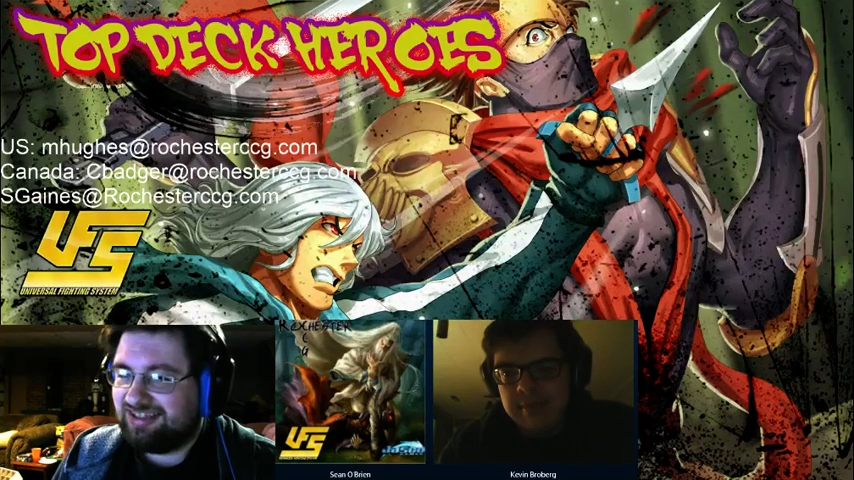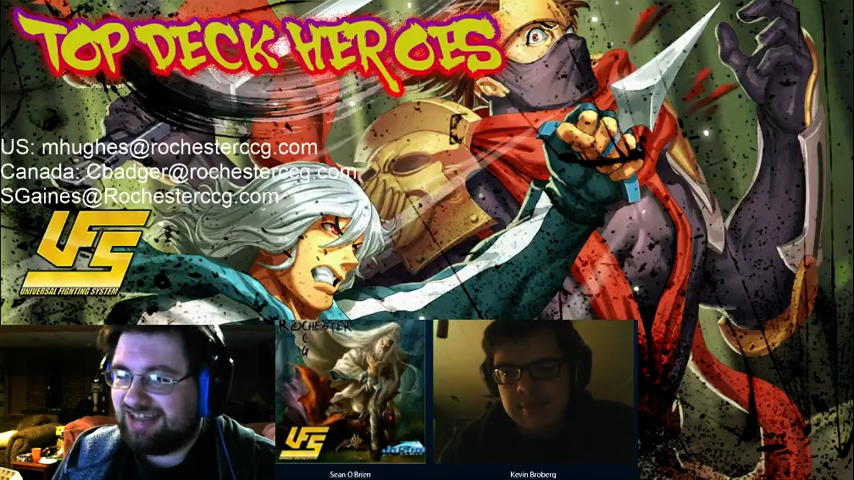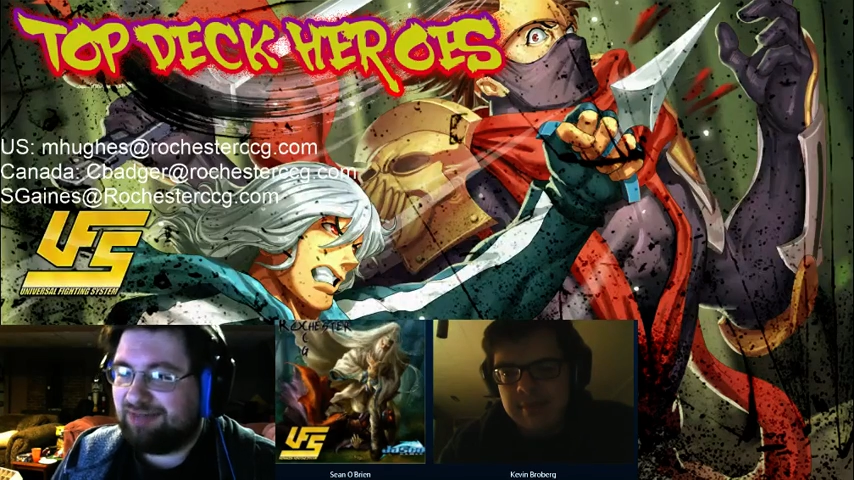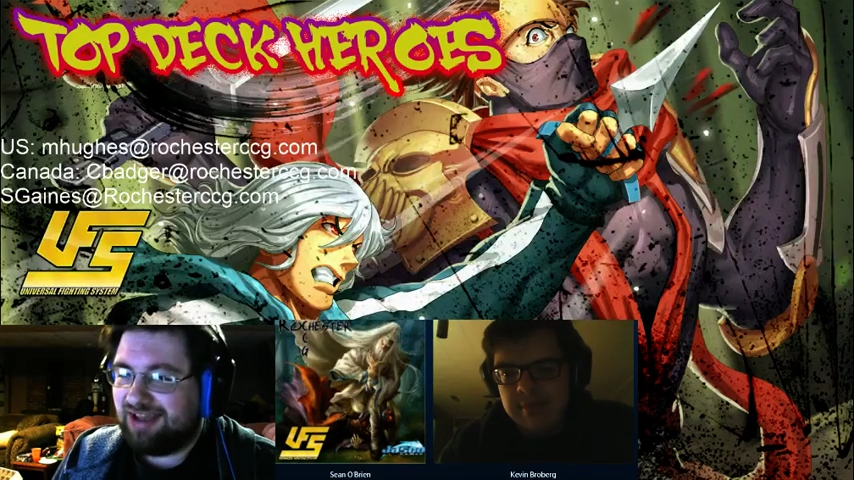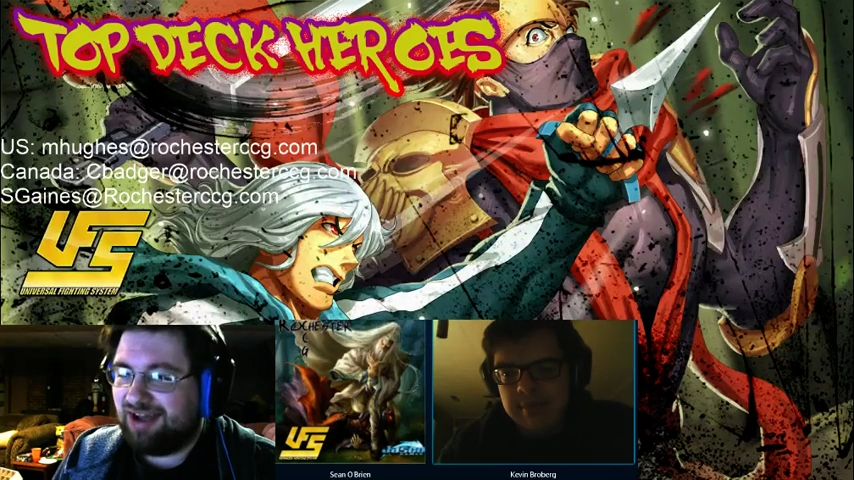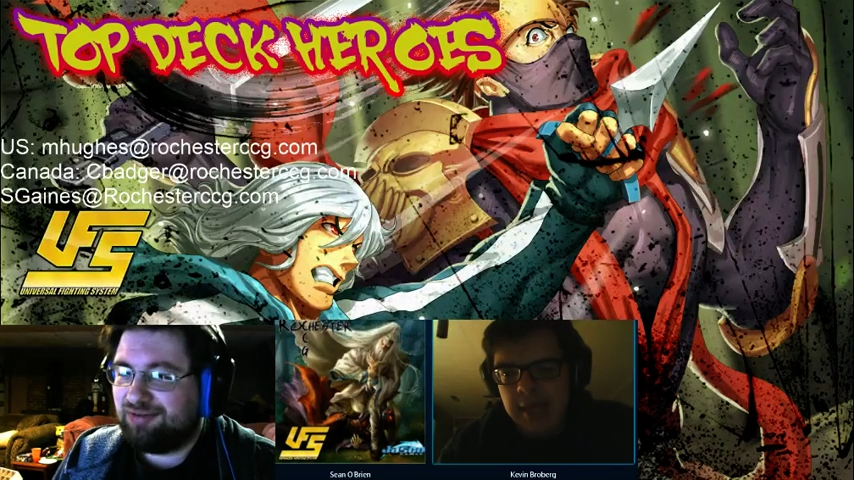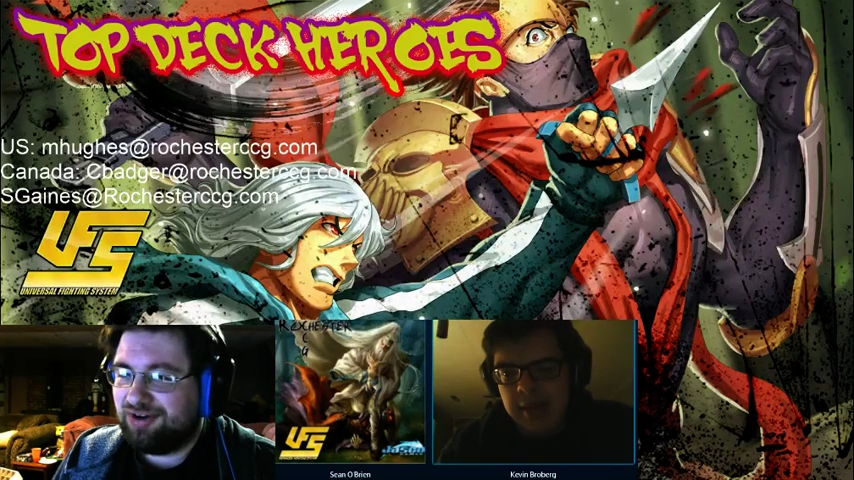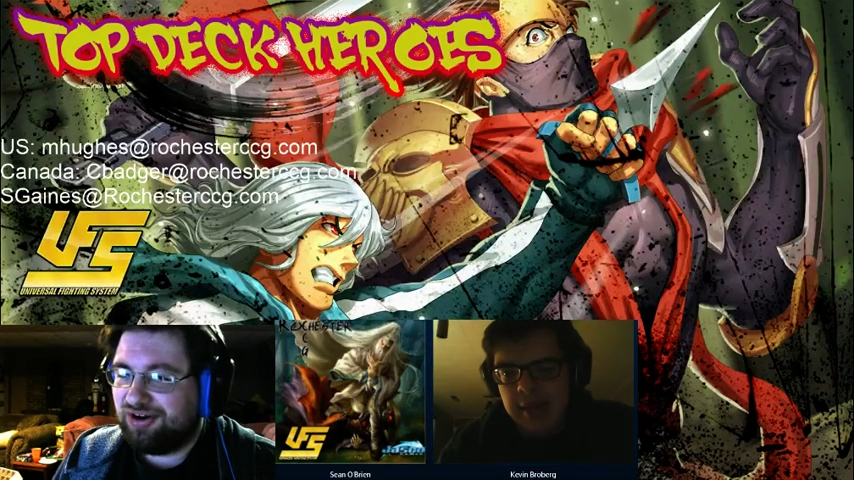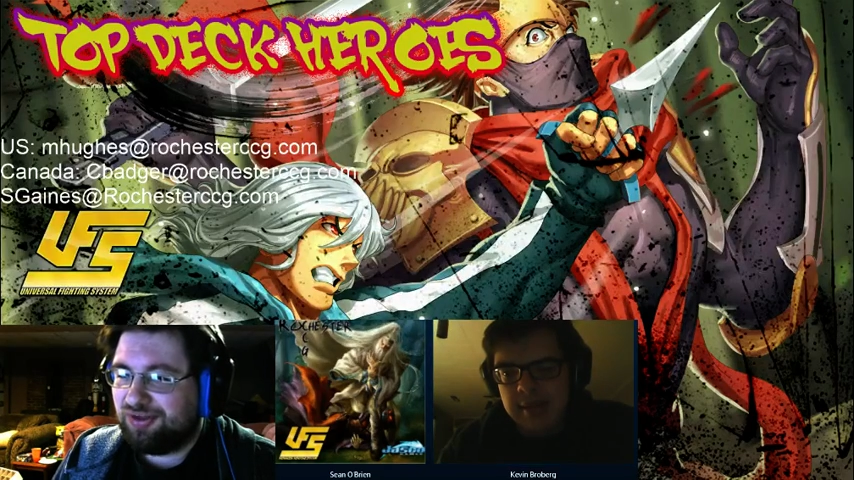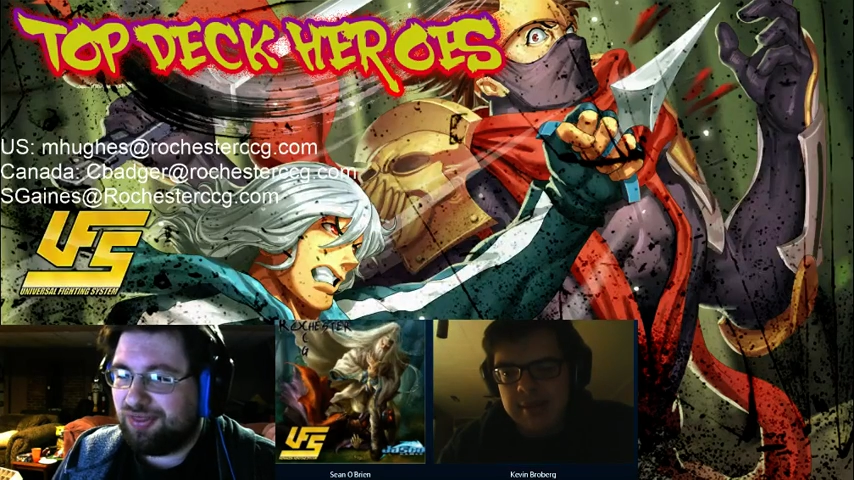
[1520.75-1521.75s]
tap down
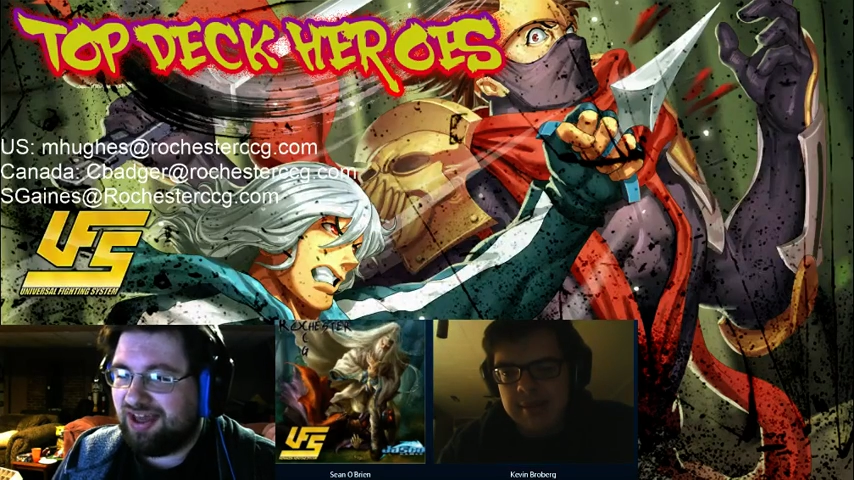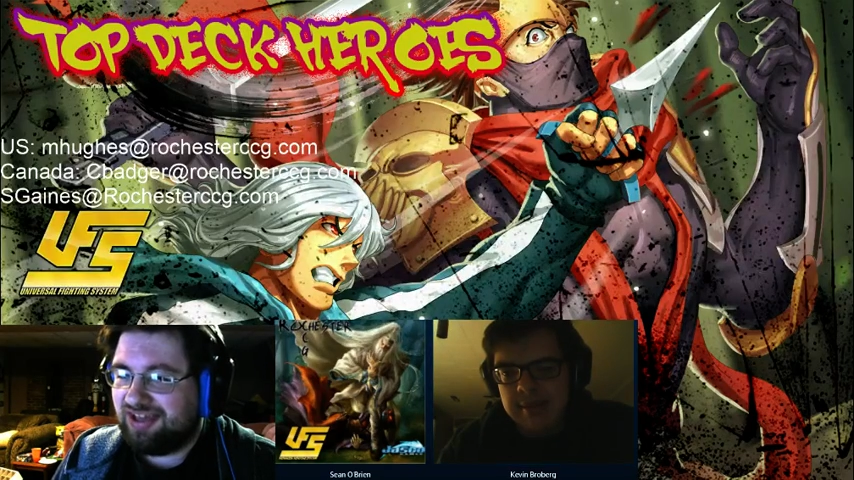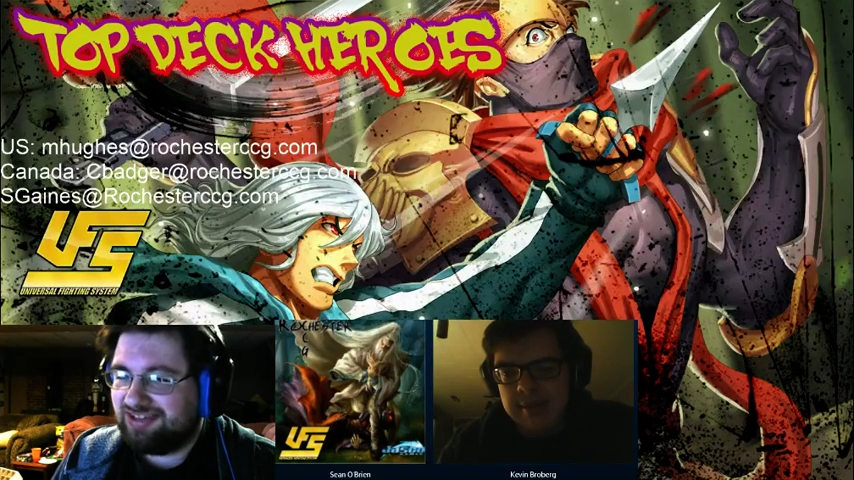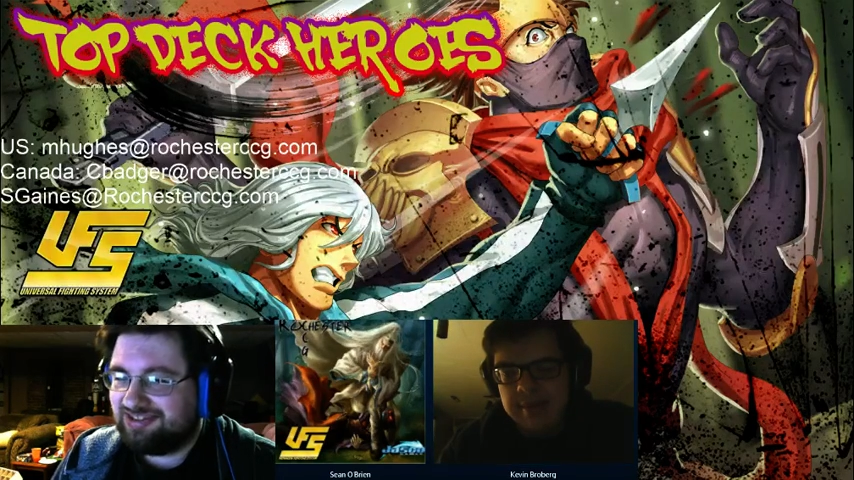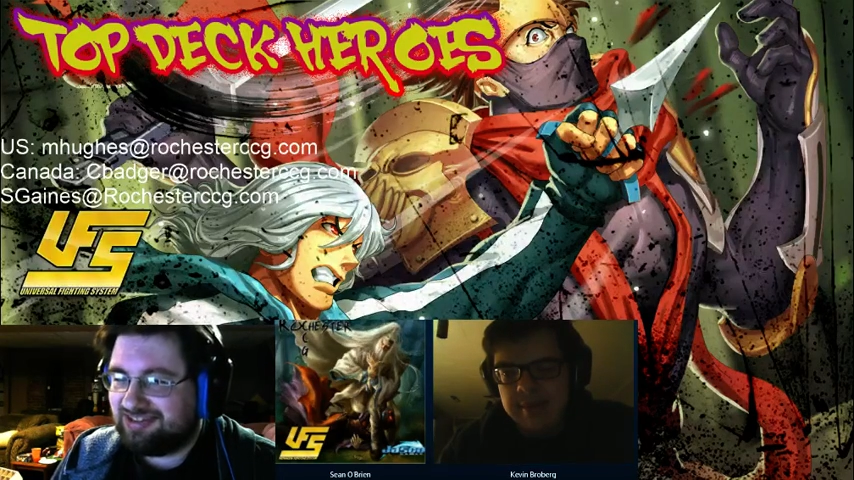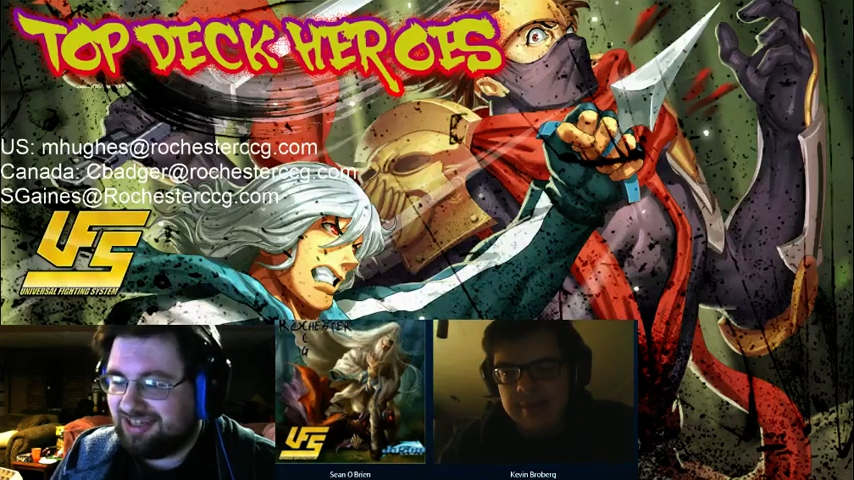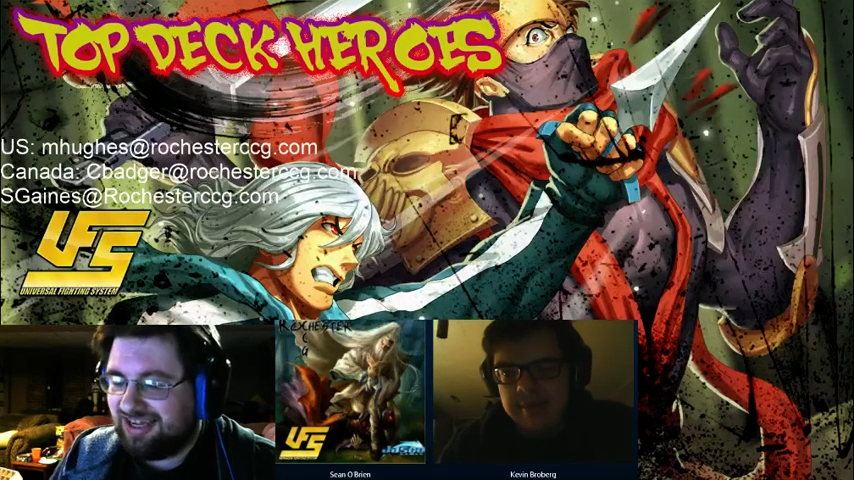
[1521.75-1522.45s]
one of your things,